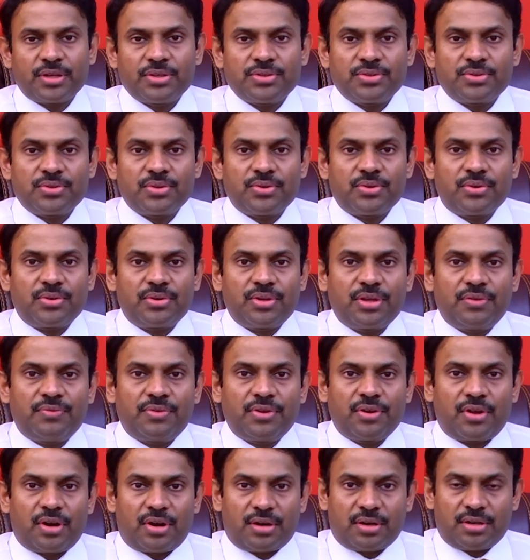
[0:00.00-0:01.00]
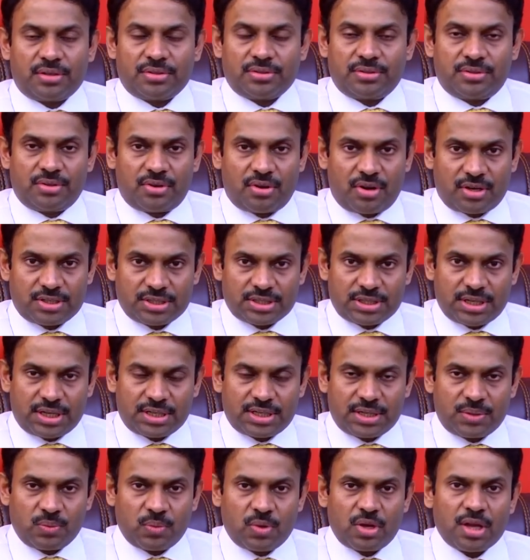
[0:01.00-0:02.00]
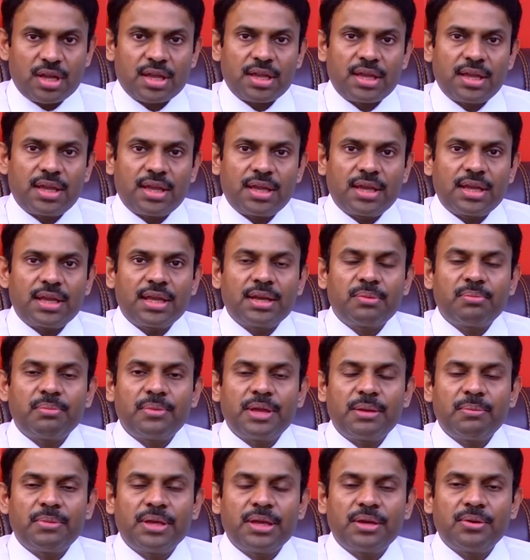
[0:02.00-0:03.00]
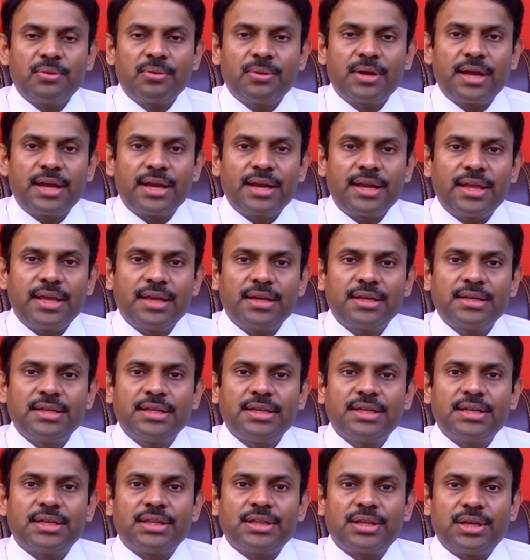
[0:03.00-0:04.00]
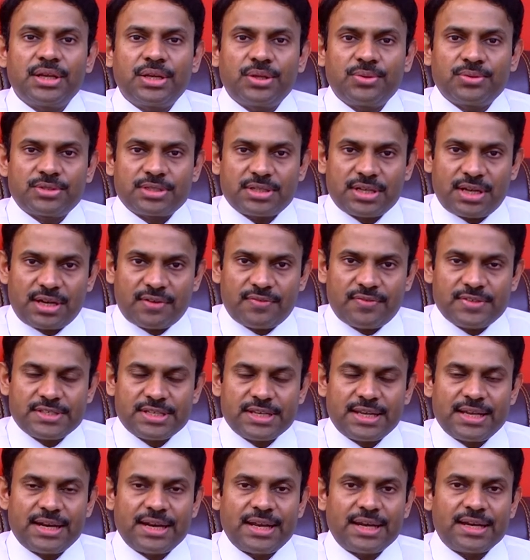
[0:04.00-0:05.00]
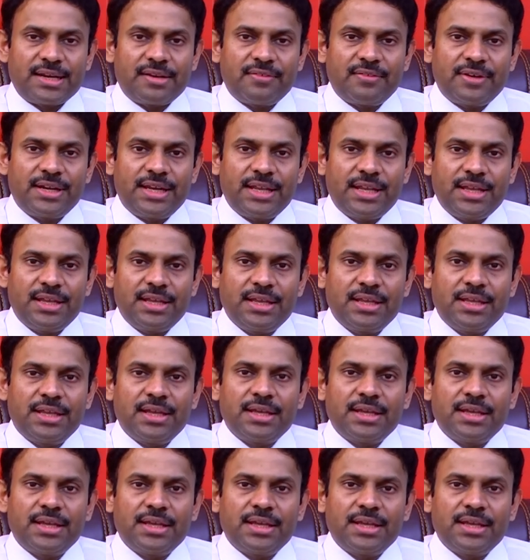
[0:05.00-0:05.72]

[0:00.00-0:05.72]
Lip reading: So if you are not started walking, it may be a good idea that you start physical activity,